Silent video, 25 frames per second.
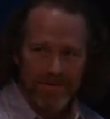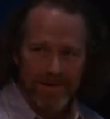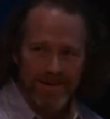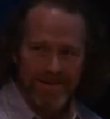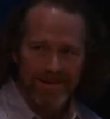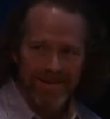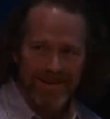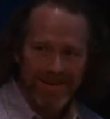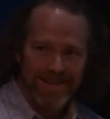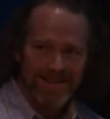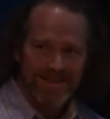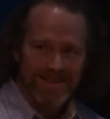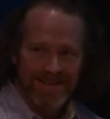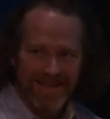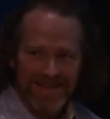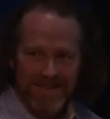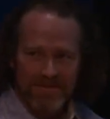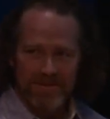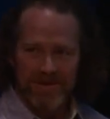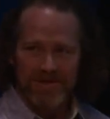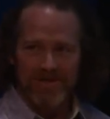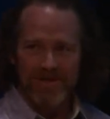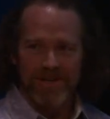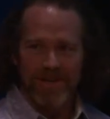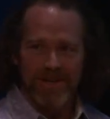It has to
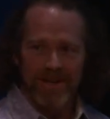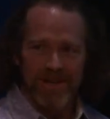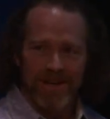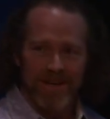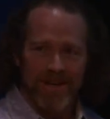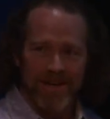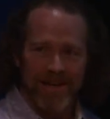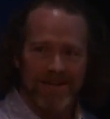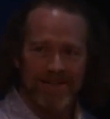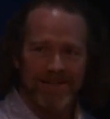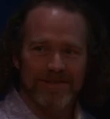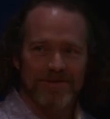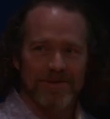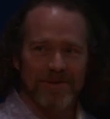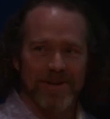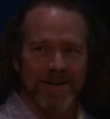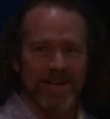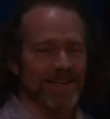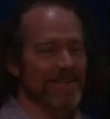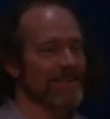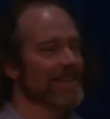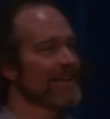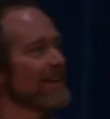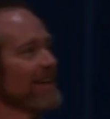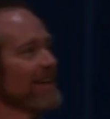be just right.